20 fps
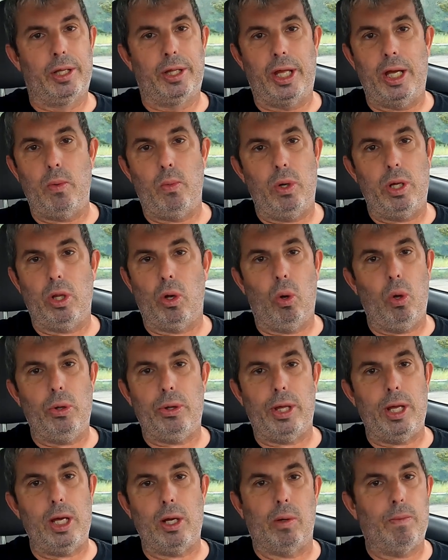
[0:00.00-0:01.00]
They win the whole
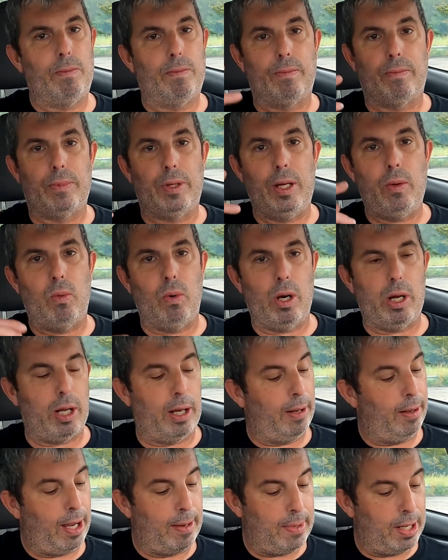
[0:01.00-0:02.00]
thing. They won
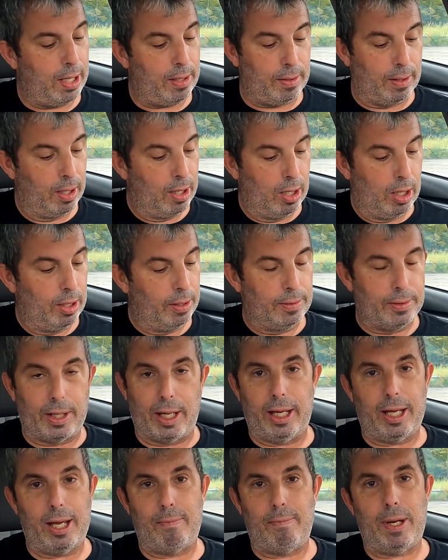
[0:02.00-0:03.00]
it. I mean,
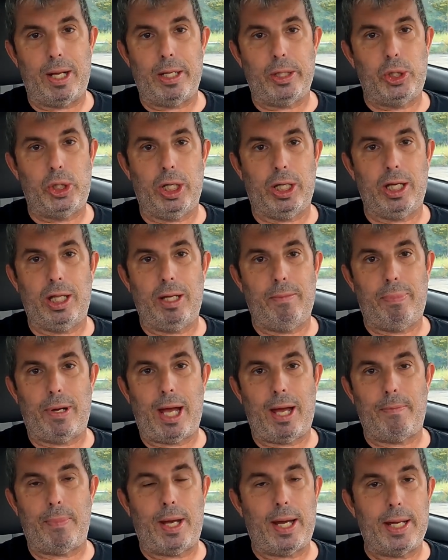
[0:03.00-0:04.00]
they got better chicken than
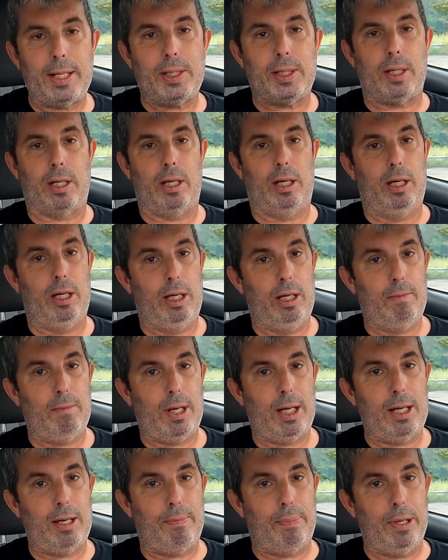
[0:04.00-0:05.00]
Popeyes, in
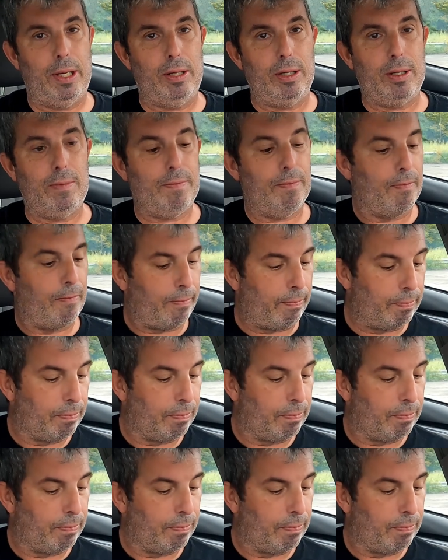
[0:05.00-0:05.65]
my opinion.